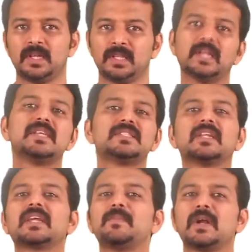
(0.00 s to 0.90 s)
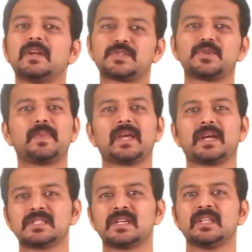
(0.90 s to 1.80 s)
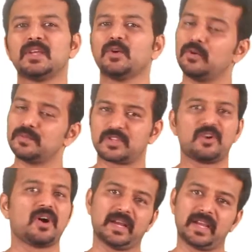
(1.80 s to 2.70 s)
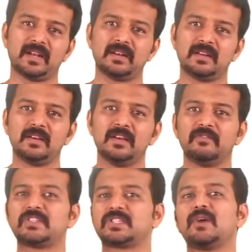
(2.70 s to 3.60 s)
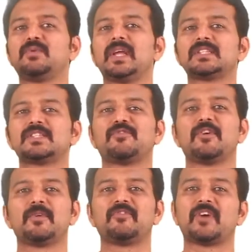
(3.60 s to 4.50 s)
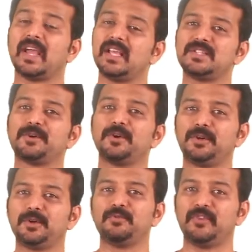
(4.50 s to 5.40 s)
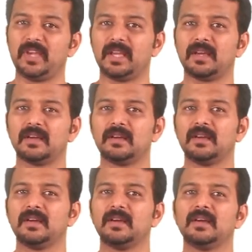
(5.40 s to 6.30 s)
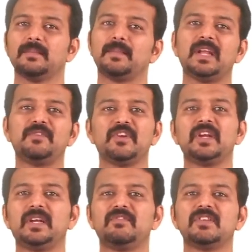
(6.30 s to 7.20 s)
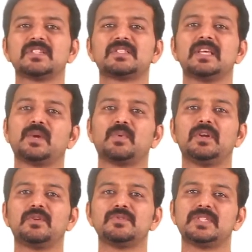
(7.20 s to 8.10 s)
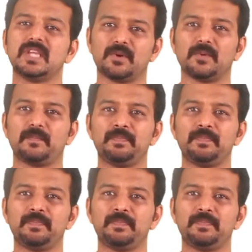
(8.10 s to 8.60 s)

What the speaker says: The reason can be understood by considering the Ohm's law again, which now takes the form of I is equal to V by infinity, which is equal to 0.